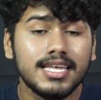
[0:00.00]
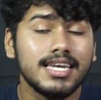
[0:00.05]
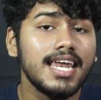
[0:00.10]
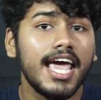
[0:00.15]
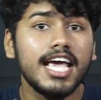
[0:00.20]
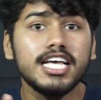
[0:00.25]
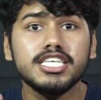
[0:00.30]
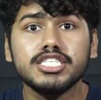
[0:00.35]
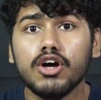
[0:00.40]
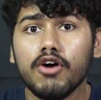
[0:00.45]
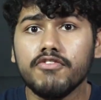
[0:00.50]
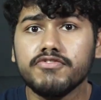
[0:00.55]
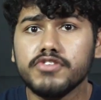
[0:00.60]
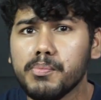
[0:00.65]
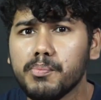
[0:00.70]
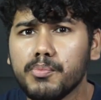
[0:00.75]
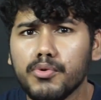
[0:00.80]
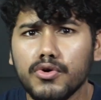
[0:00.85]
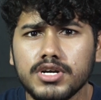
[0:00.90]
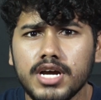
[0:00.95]
the nature
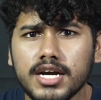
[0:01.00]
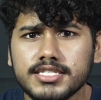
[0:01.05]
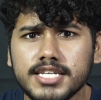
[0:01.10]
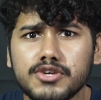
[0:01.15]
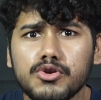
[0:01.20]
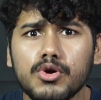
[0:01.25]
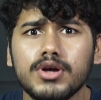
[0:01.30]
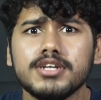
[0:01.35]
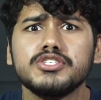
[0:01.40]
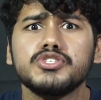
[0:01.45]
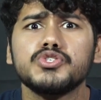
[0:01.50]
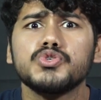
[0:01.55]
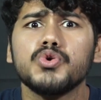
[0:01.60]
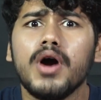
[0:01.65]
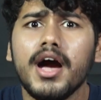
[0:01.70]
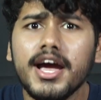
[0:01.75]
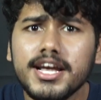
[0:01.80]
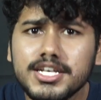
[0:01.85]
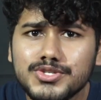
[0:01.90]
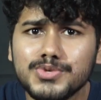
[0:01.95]
of the product that you are
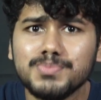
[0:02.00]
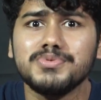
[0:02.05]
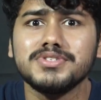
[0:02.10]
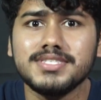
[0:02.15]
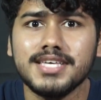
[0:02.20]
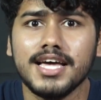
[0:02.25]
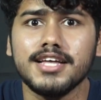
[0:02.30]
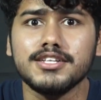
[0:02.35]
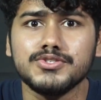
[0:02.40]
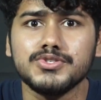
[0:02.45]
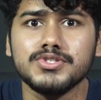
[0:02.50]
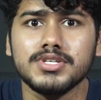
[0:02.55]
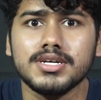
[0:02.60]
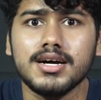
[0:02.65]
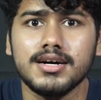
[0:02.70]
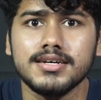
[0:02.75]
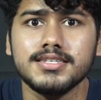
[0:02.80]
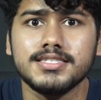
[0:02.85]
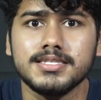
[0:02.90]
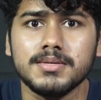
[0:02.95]
trying to present to
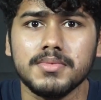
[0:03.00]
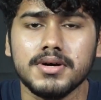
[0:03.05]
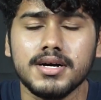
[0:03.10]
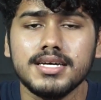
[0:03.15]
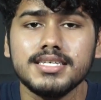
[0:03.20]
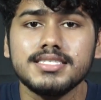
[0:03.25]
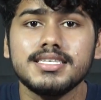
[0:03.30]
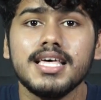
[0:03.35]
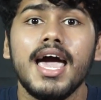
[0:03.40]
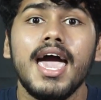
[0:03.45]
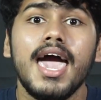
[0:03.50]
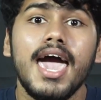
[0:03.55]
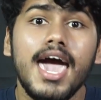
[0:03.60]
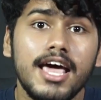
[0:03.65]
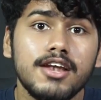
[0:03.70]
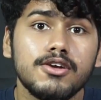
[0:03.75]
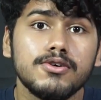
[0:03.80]
the customers,